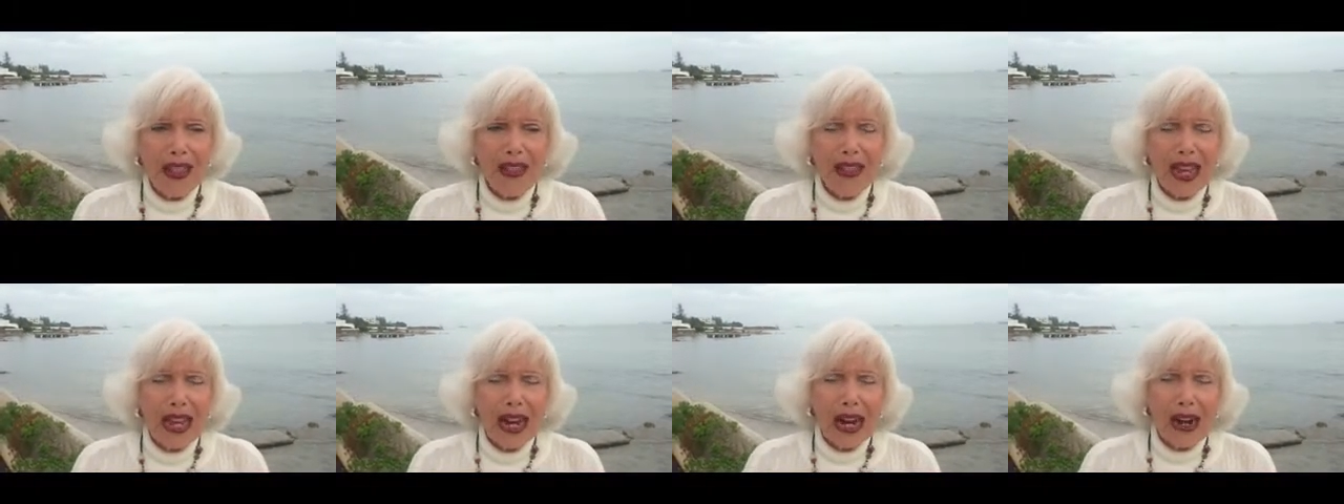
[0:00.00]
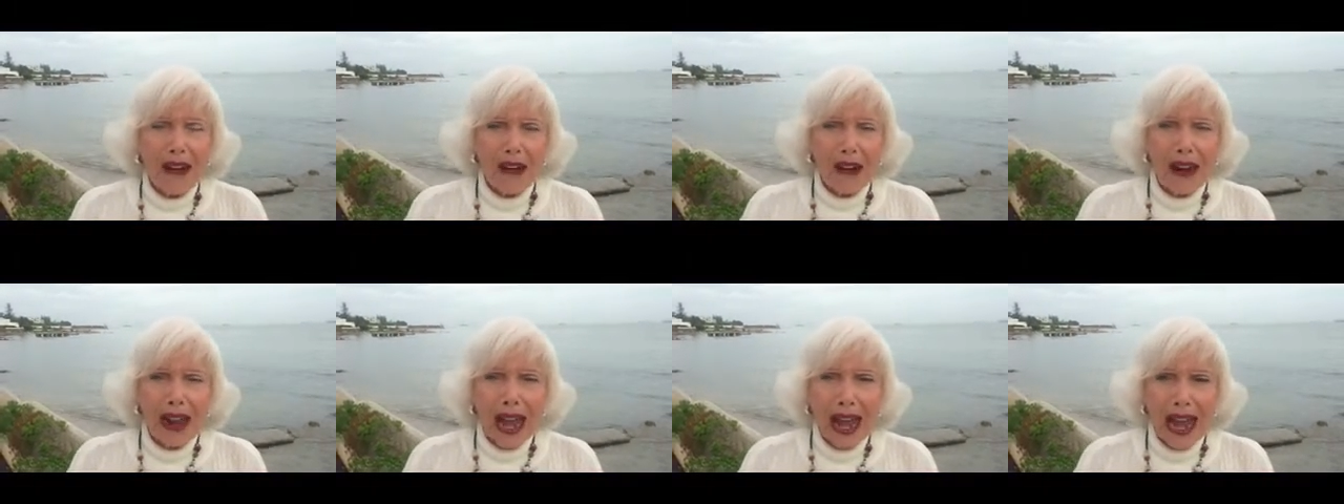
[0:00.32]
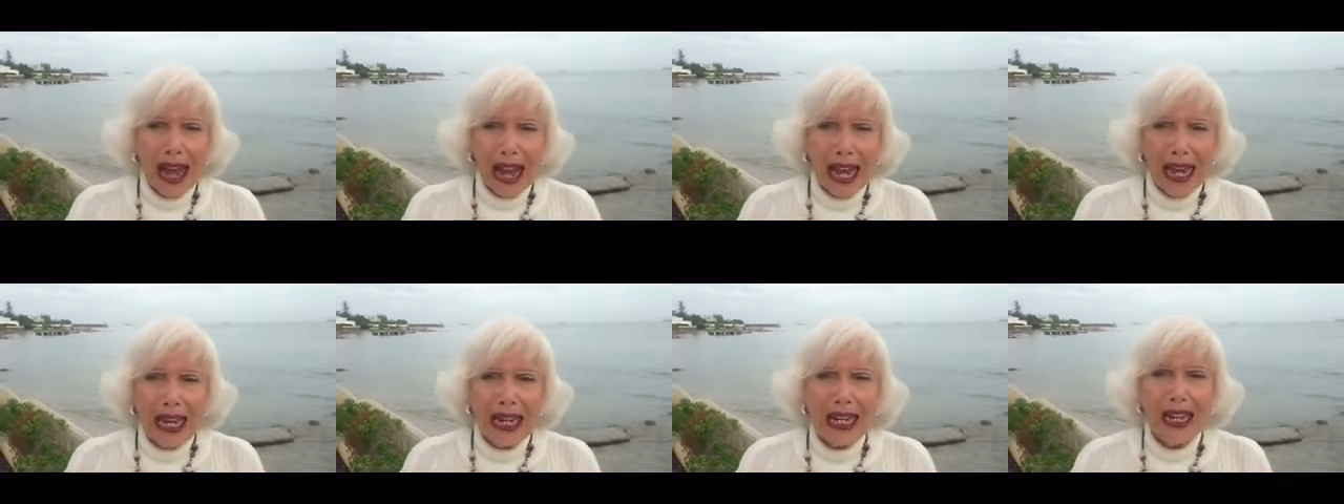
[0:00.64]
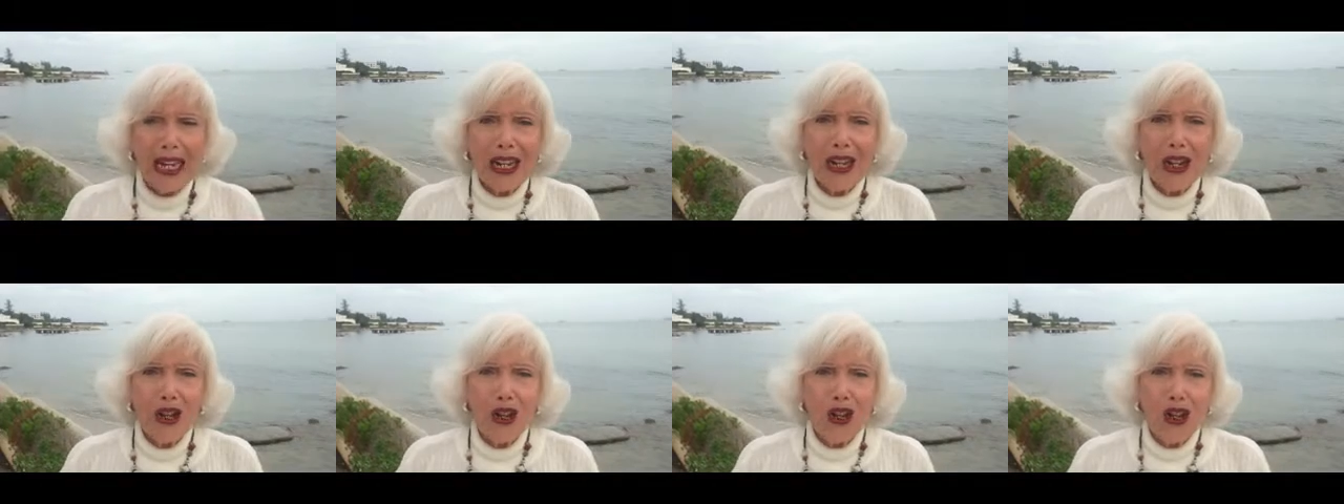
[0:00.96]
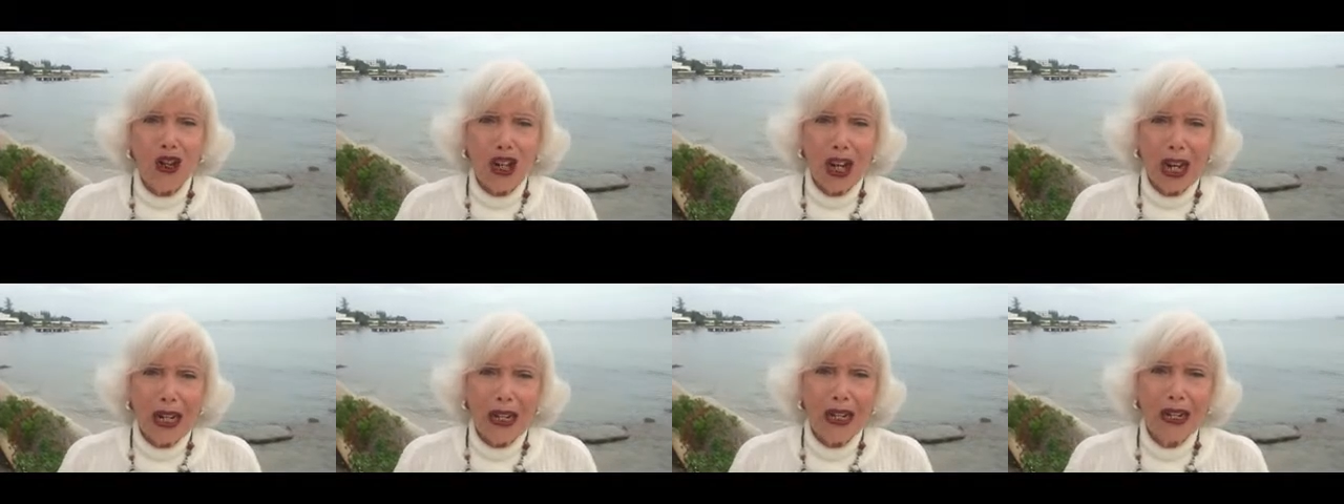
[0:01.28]
They are kind,
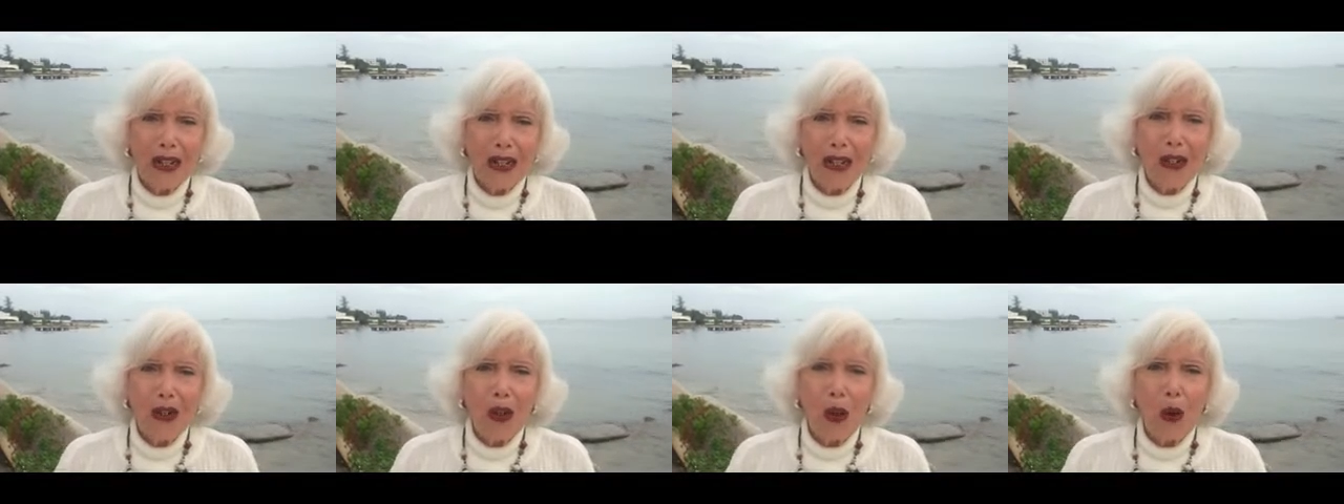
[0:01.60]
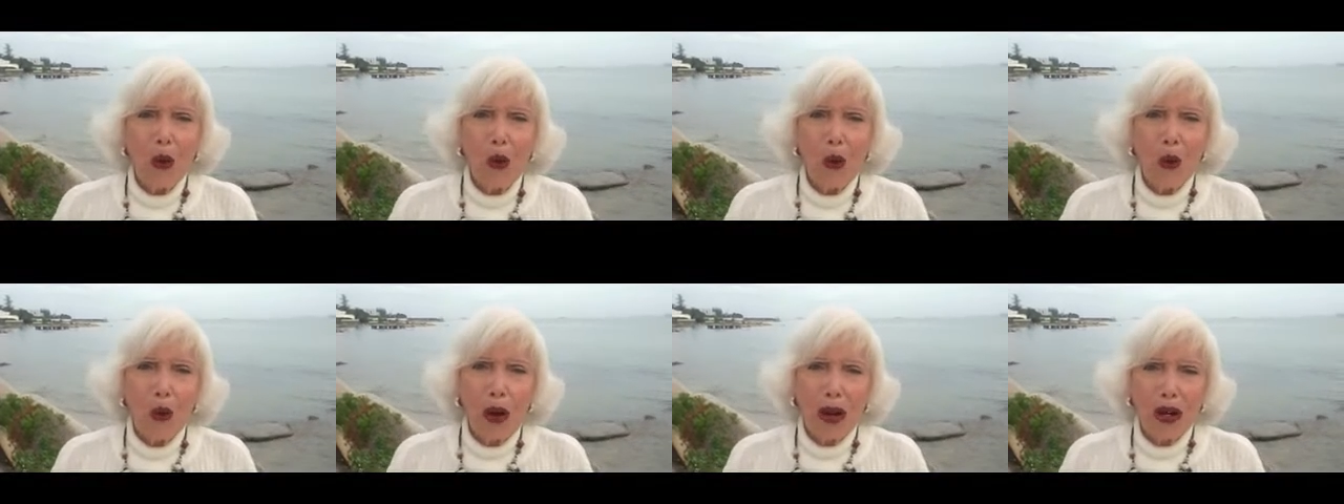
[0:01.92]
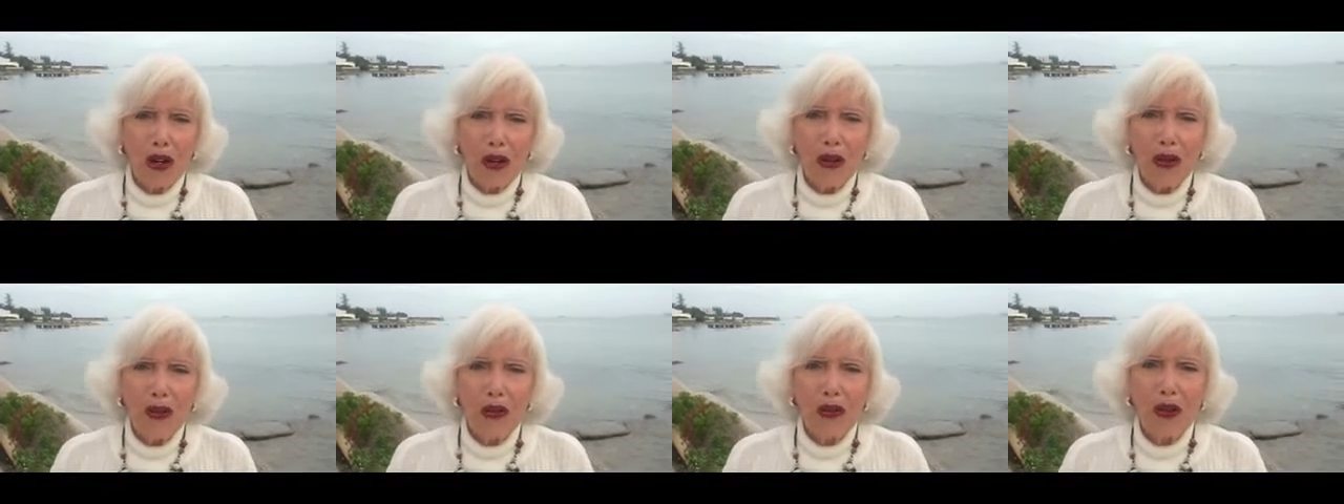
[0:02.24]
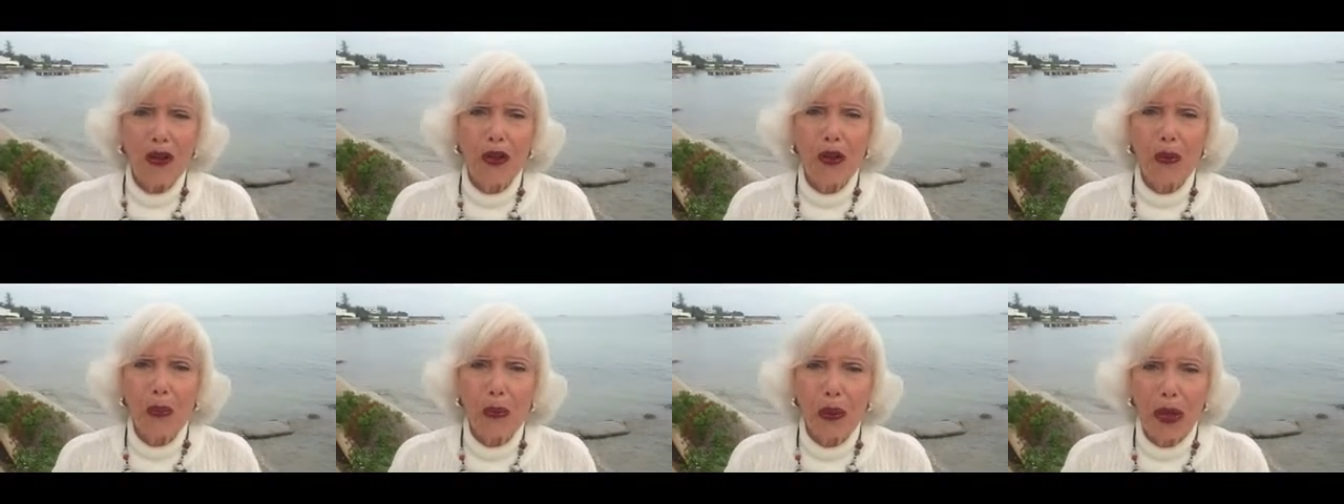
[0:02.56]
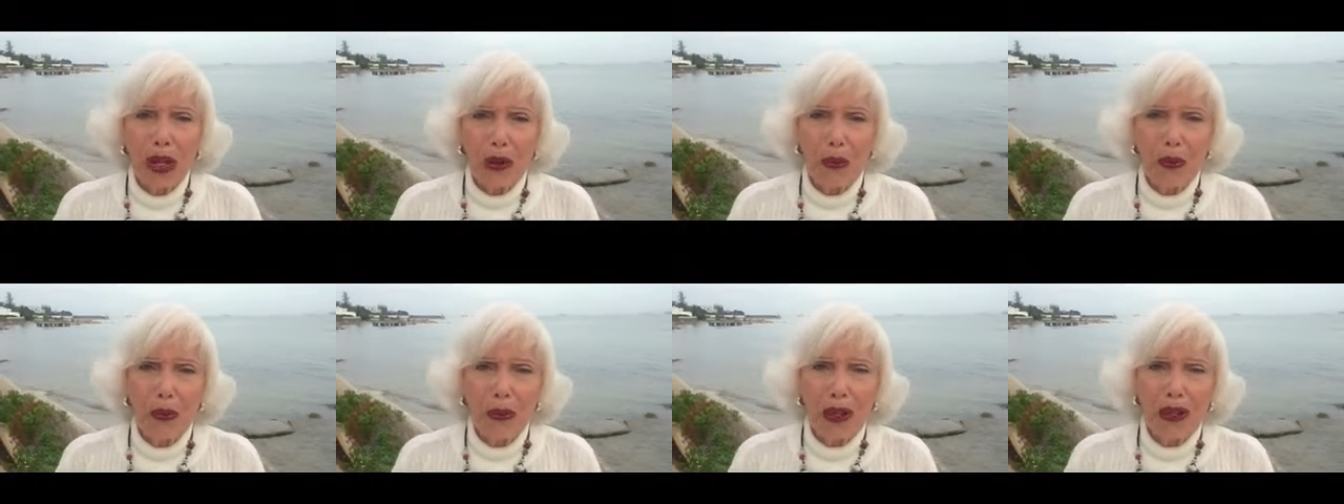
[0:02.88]
gentle, wonderful
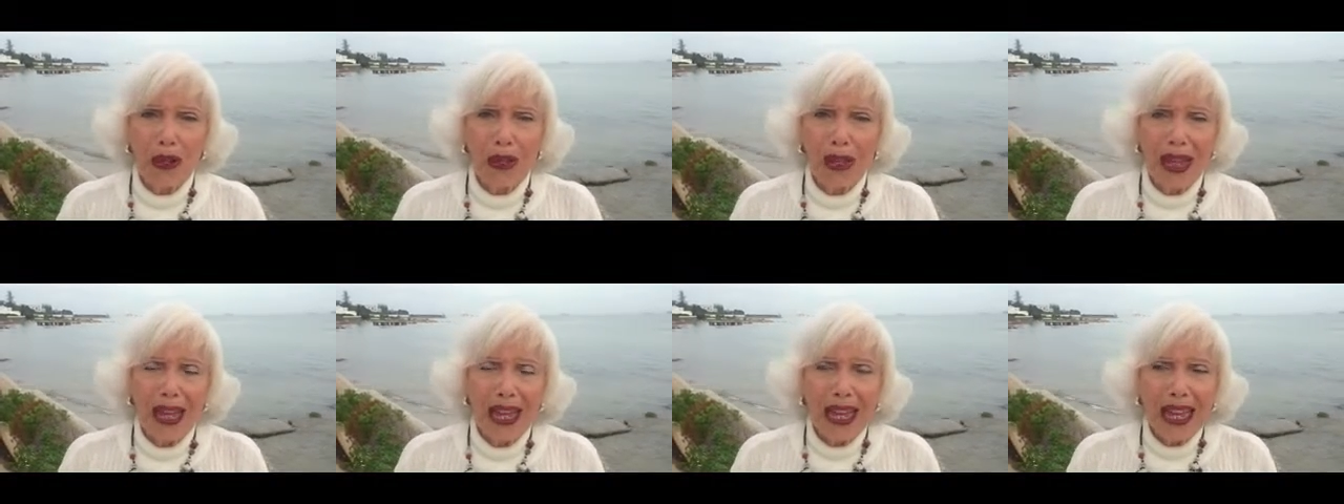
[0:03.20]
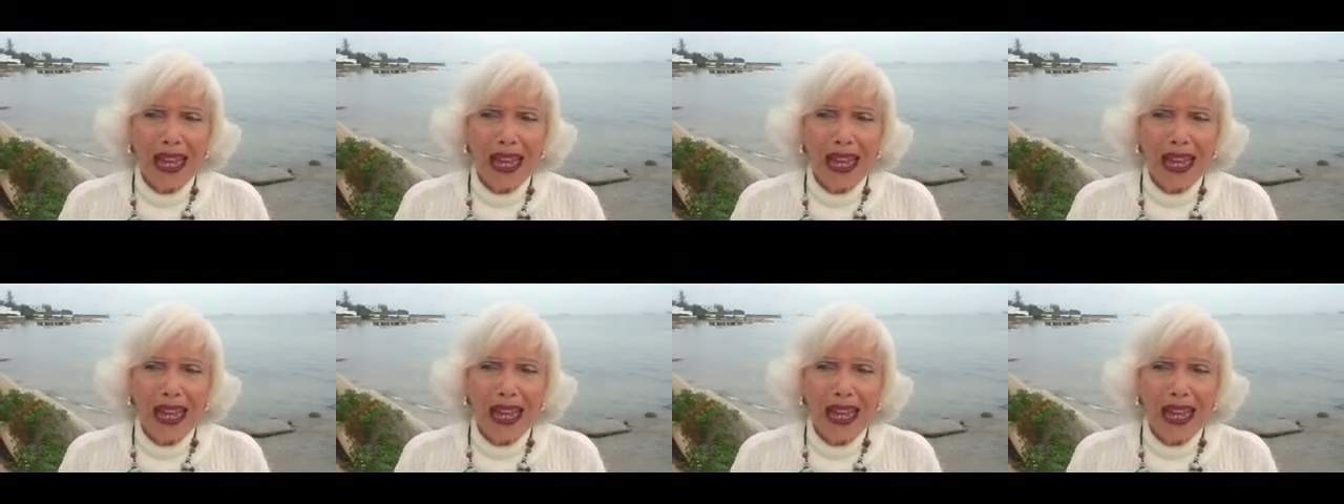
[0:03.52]
people.